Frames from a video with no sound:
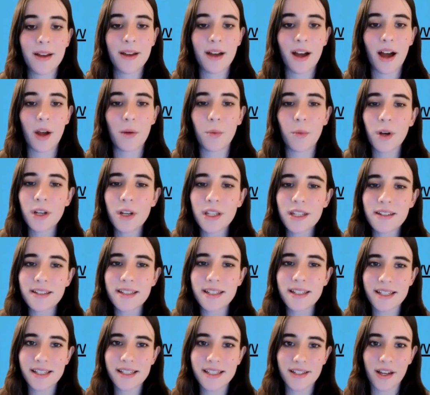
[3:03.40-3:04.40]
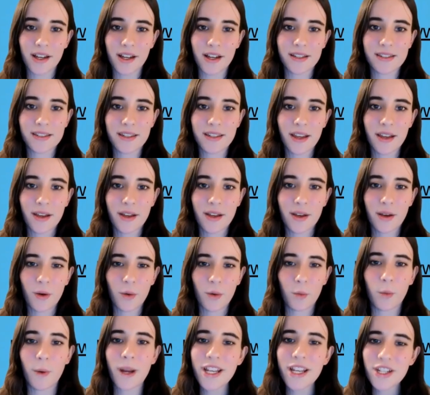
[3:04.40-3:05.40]
I want you to discuss
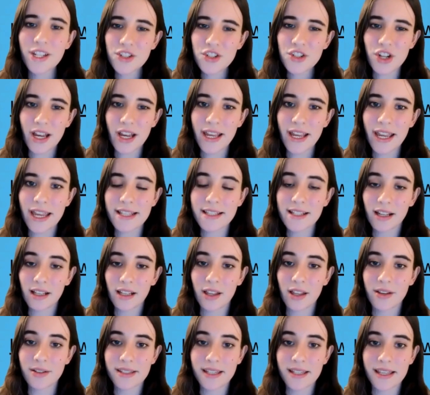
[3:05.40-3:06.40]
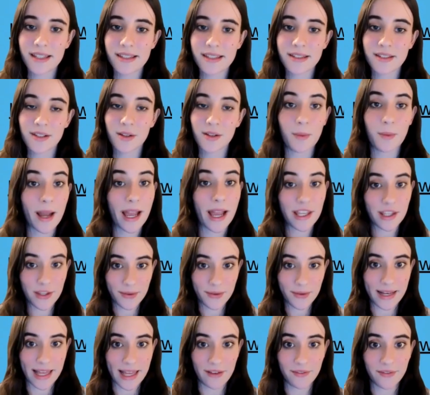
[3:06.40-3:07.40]
which gyre is closest to where
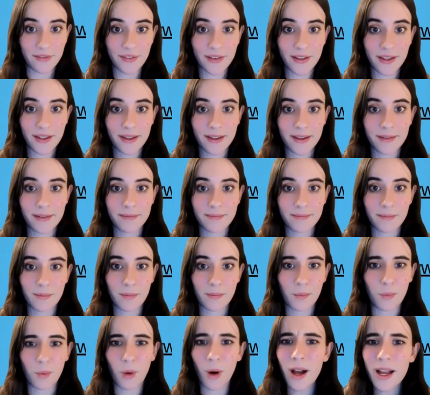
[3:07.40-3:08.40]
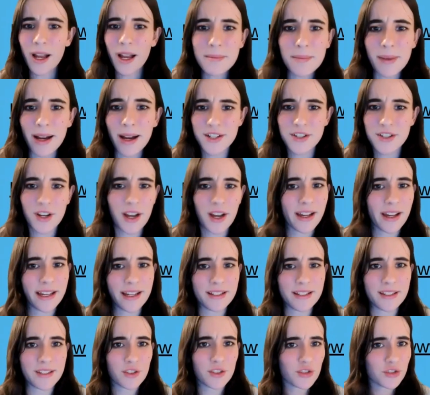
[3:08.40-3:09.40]
you live. Why might
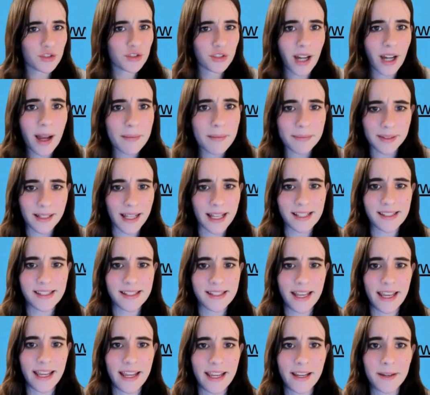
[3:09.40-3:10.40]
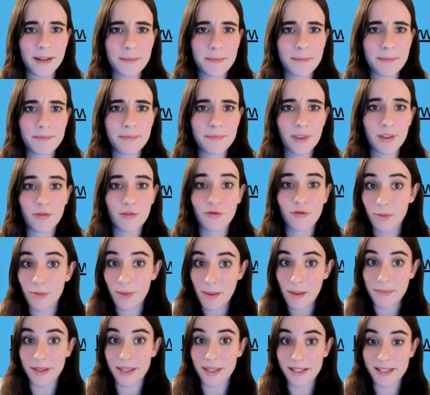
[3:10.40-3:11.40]
gyres trap plastic?
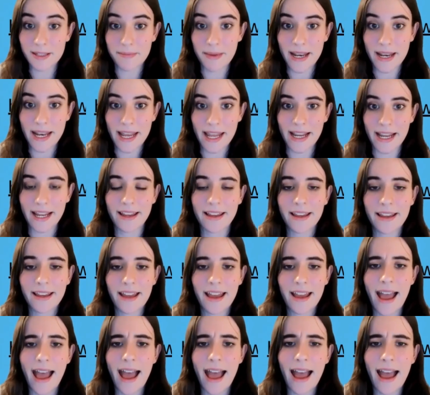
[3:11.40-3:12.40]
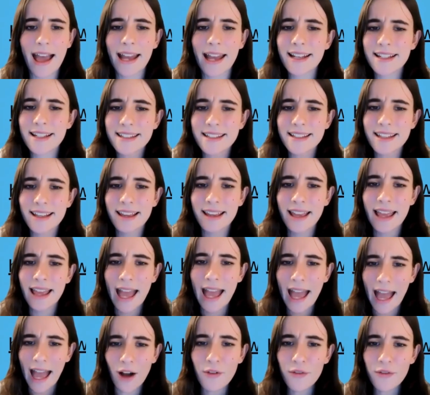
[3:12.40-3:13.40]
Remember the spinning. And
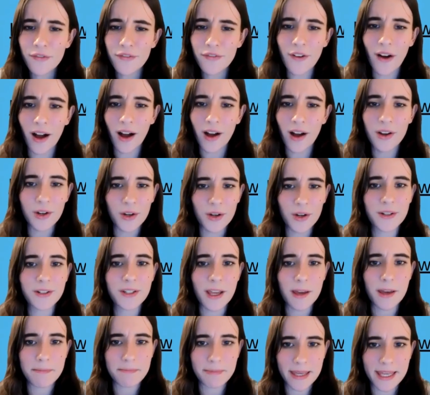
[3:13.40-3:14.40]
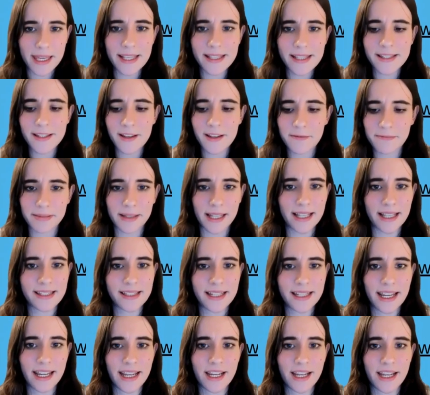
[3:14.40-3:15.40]
how far could a piece of
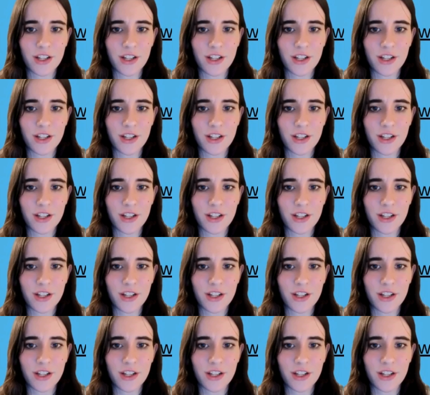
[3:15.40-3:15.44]
plastic